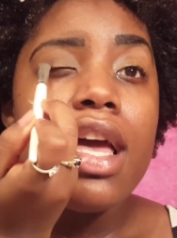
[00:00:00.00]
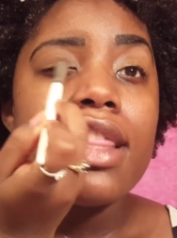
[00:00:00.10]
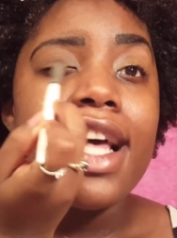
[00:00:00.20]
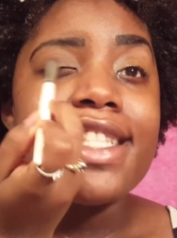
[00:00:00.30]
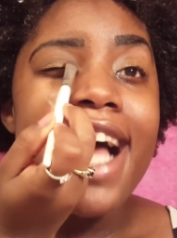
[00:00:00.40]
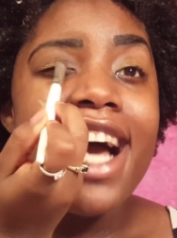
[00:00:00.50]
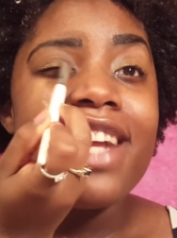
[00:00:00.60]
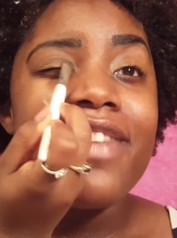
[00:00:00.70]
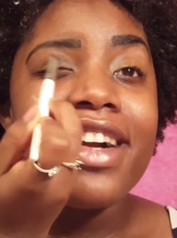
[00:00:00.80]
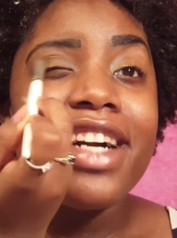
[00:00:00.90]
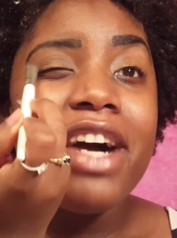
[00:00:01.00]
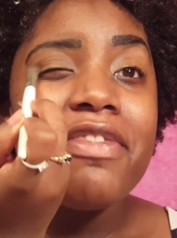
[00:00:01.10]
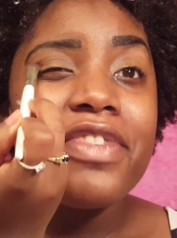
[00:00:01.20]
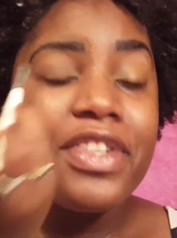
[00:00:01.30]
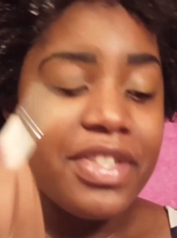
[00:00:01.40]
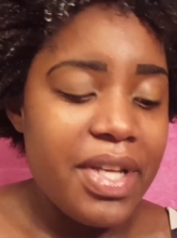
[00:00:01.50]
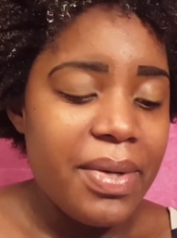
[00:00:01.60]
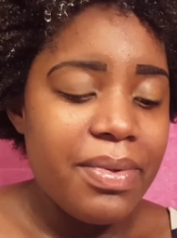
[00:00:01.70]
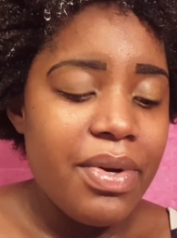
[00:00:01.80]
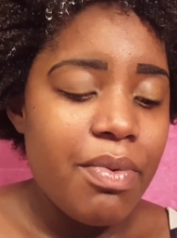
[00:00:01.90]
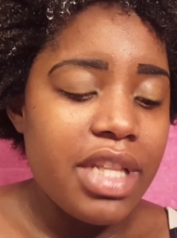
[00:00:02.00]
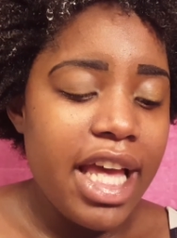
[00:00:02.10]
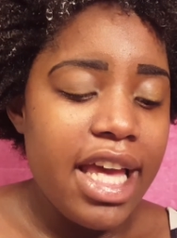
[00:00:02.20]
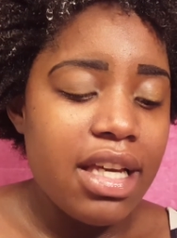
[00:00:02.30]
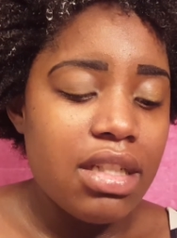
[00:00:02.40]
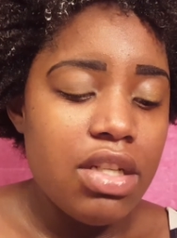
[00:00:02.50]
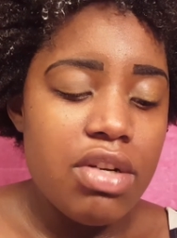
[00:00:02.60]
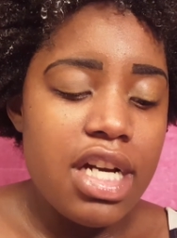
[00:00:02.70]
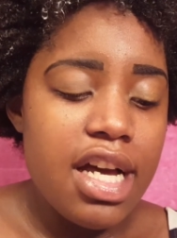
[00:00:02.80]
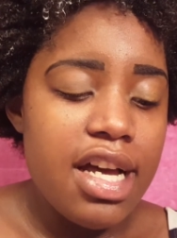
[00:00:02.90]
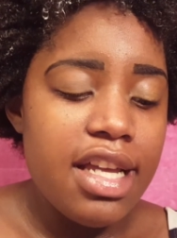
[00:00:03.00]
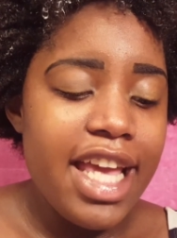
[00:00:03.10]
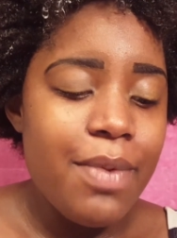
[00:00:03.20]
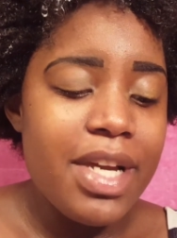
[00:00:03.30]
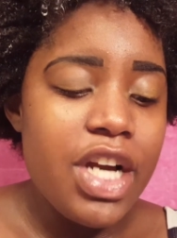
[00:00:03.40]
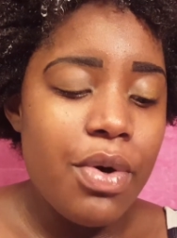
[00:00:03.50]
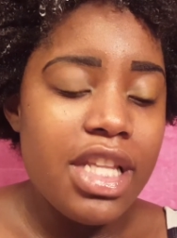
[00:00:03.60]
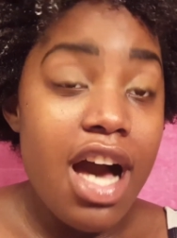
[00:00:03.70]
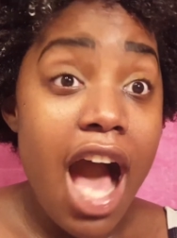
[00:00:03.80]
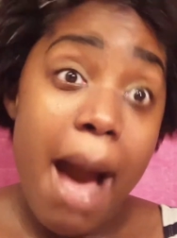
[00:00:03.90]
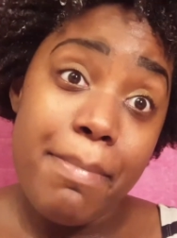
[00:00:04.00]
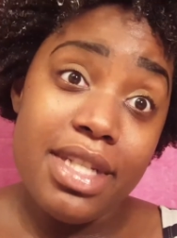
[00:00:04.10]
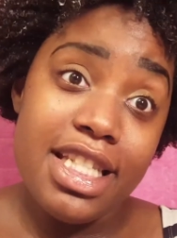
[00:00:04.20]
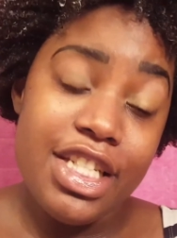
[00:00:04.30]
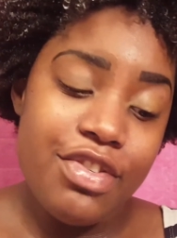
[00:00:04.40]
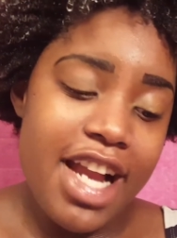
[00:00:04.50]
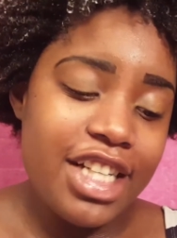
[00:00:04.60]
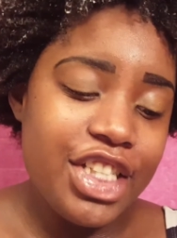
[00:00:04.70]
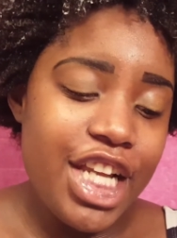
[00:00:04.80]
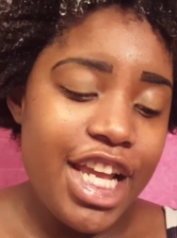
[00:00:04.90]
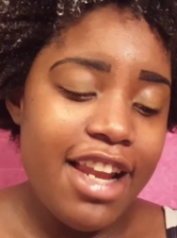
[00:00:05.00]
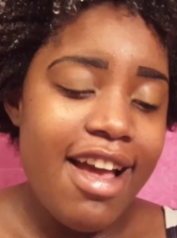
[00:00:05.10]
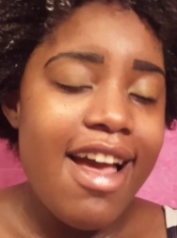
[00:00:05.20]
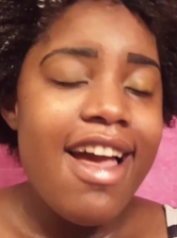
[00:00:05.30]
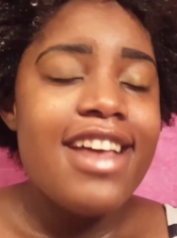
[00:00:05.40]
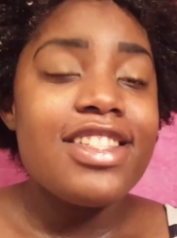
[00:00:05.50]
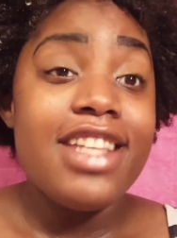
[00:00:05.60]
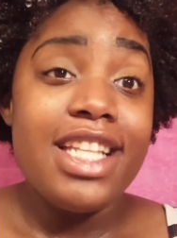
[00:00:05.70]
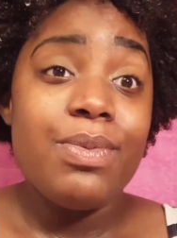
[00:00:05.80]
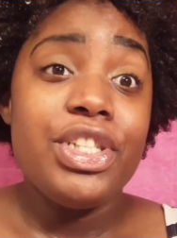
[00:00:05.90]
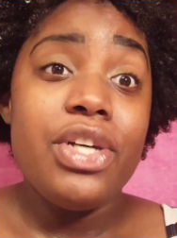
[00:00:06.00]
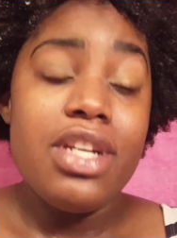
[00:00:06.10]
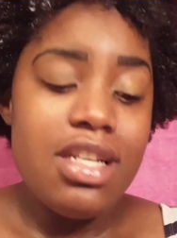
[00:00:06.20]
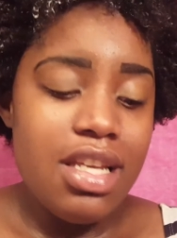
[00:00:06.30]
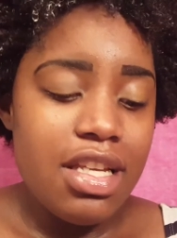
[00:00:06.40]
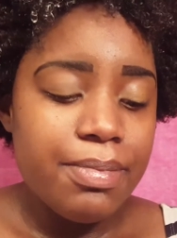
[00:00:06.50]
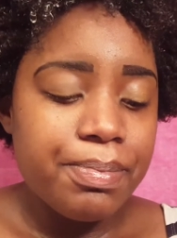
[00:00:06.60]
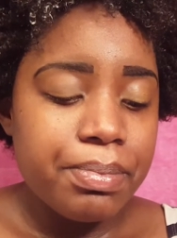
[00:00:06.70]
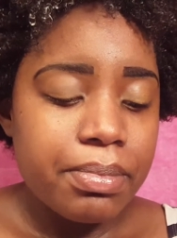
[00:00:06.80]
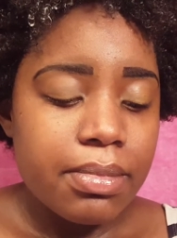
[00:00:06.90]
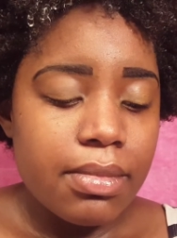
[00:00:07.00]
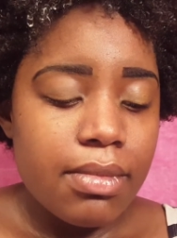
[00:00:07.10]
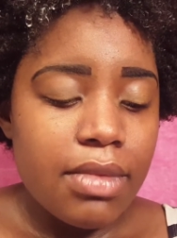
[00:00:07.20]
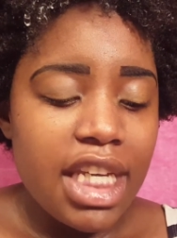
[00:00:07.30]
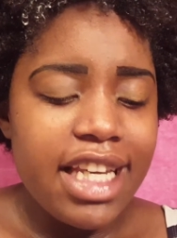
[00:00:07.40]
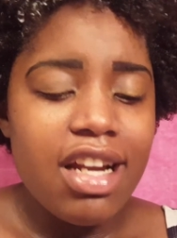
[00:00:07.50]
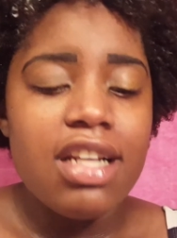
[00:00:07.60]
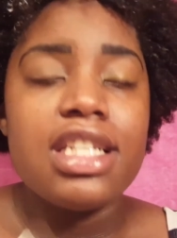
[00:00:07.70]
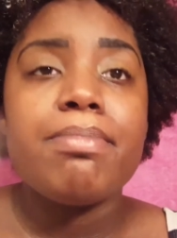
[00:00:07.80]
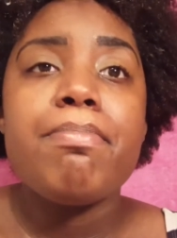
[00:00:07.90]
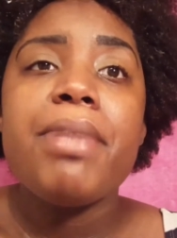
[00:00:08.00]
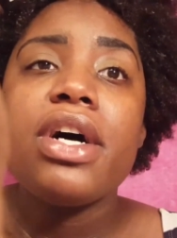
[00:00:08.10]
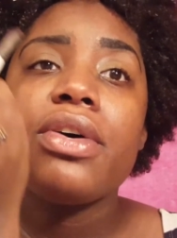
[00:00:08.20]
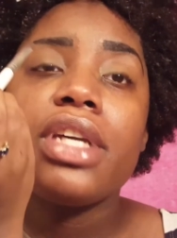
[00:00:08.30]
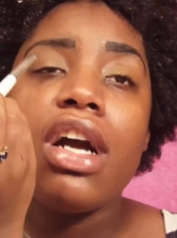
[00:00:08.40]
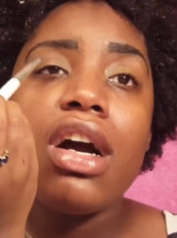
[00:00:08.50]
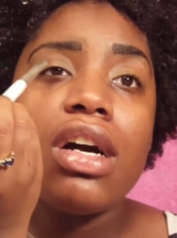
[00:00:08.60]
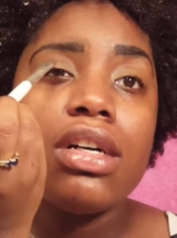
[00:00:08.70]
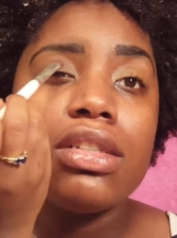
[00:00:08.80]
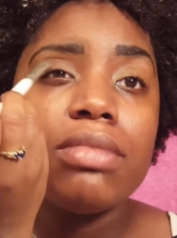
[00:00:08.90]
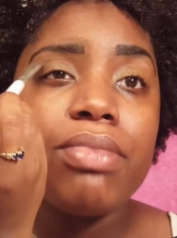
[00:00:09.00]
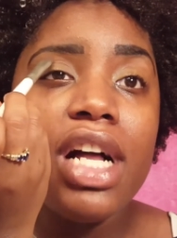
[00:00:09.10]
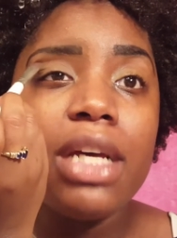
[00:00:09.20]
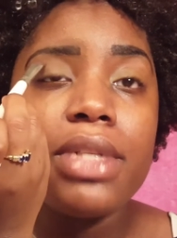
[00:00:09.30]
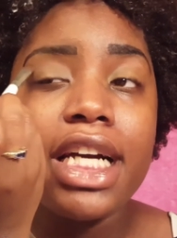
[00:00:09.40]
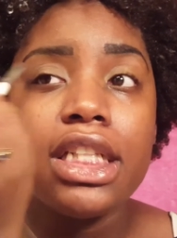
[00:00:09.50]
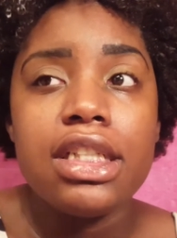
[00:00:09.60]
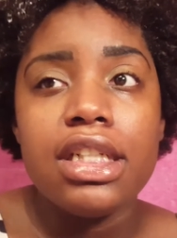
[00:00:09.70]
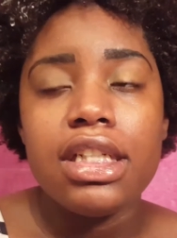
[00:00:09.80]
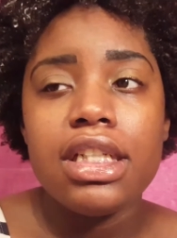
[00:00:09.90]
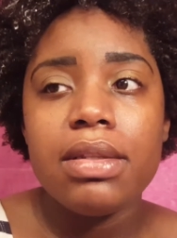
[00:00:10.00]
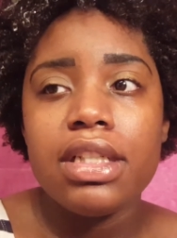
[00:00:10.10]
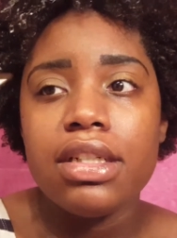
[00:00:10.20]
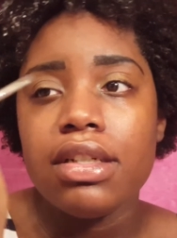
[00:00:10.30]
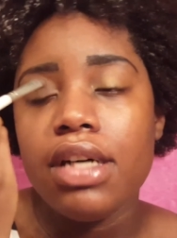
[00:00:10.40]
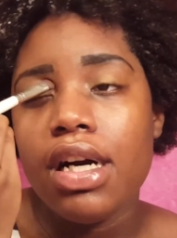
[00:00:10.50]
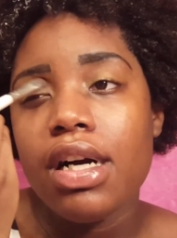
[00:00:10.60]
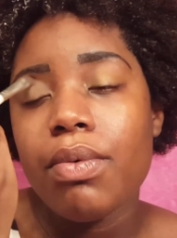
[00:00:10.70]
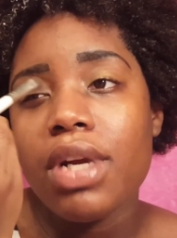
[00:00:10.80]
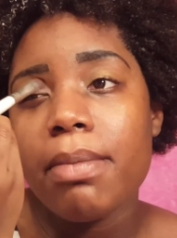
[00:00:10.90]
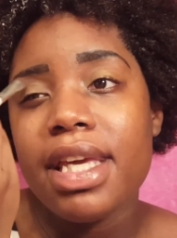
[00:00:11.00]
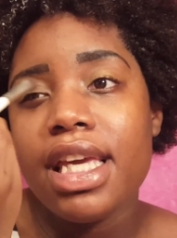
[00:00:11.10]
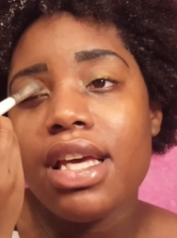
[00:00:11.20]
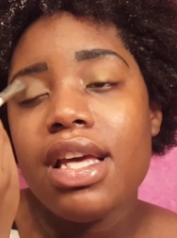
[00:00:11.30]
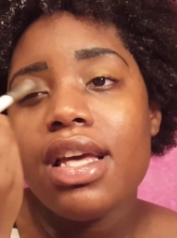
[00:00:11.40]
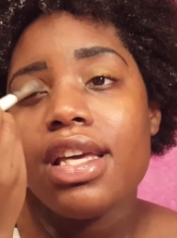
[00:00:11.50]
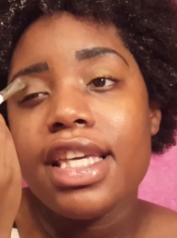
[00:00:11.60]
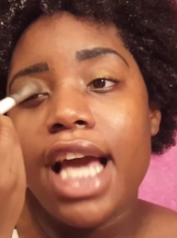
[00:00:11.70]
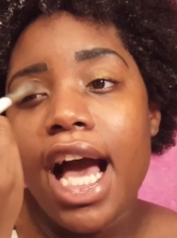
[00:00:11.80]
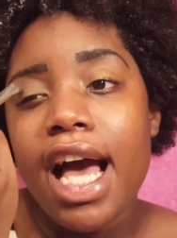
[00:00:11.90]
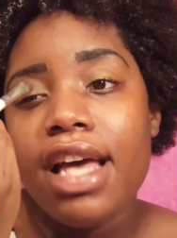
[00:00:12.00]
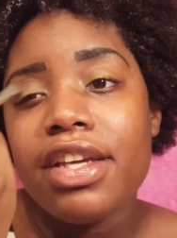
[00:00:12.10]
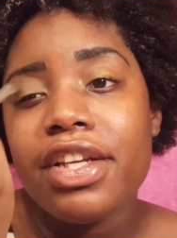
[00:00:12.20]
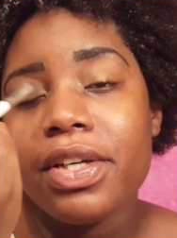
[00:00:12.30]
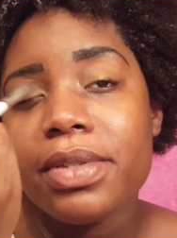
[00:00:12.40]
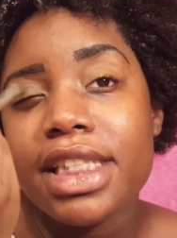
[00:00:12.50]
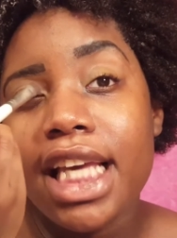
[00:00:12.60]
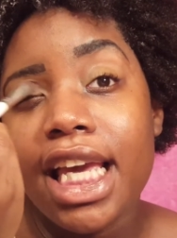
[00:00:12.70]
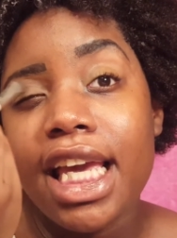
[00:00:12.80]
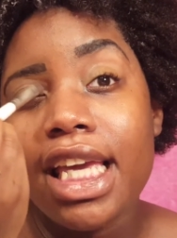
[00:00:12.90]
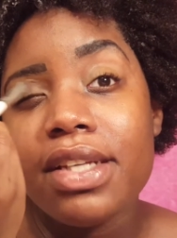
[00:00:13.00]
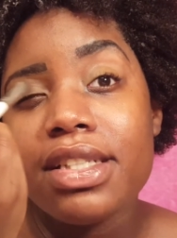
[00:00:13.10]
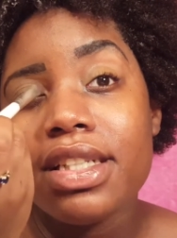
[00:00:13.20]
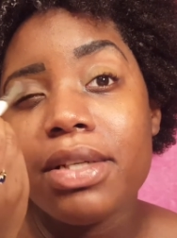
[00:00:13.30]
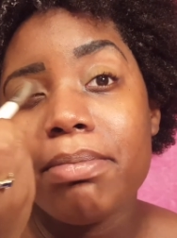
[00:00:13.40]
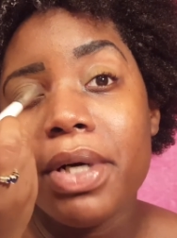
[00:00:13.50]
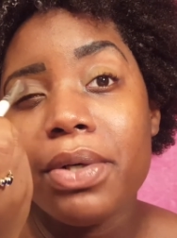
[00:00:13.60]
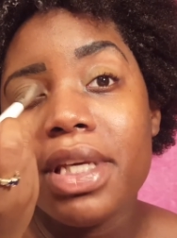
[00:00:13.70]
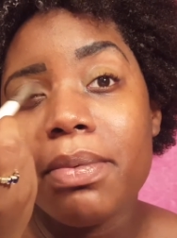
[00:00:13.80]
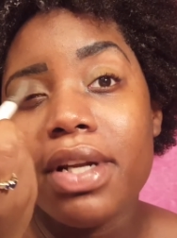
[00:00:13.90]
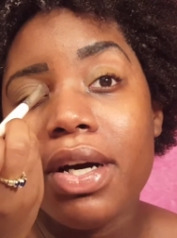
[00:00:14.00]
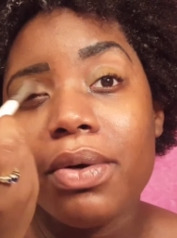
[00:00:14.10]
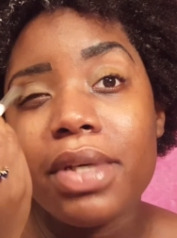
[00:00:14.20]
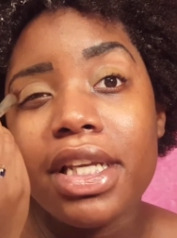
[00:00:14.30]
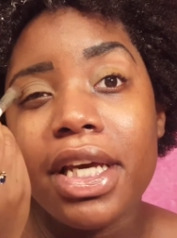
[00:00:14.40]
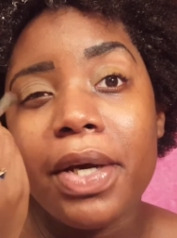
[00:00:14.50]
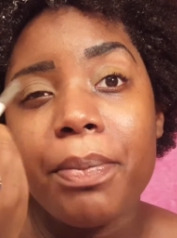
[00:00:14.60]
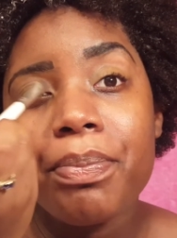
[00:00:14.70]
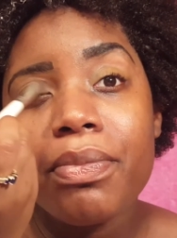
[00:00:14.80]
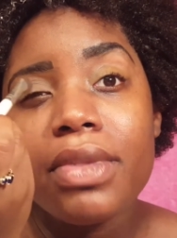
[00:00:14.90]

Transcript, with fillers: that's out of our comfort zone, we're like, no, God, and we go the opposite direction. So that's what Jonah did. He got on this boat, y'all. Probably was like a little, little uh, wannabe yacht, you know what I'm saying? A little boat he went on, you know.